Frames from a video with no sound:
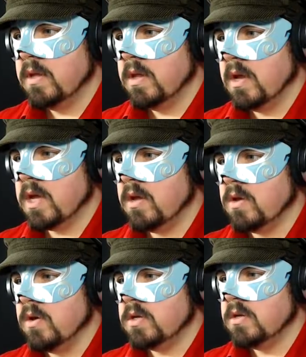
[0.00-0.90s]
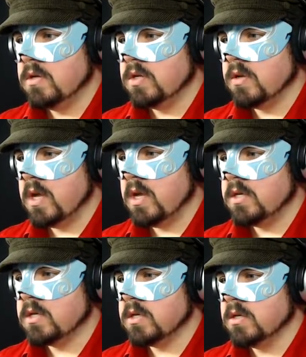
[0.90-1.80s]
Okay, good. So
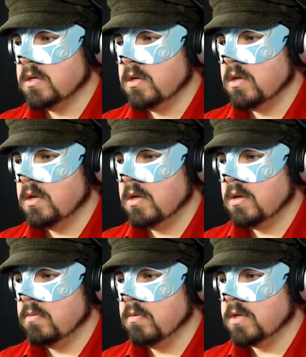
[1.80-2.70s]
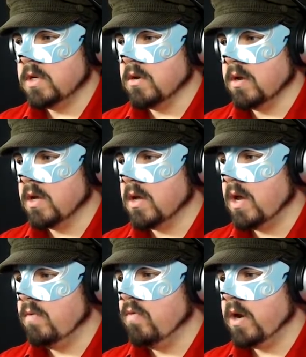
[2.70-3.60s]
there's... What's he doing? Okay,
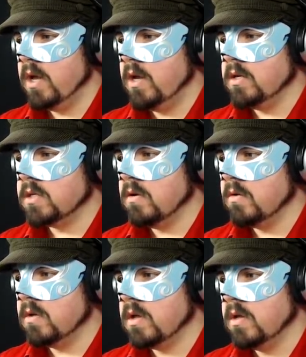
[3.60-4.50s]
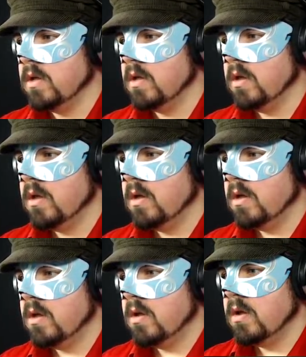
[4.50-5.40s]
running, so...
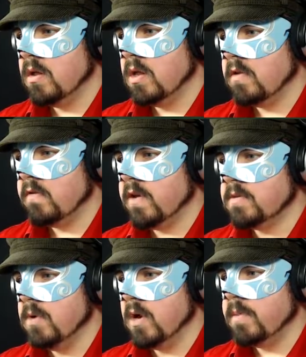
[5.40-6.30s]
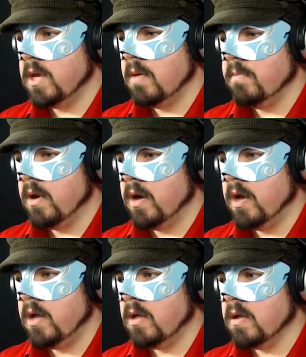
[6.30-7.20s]
Leatherface might be nearby.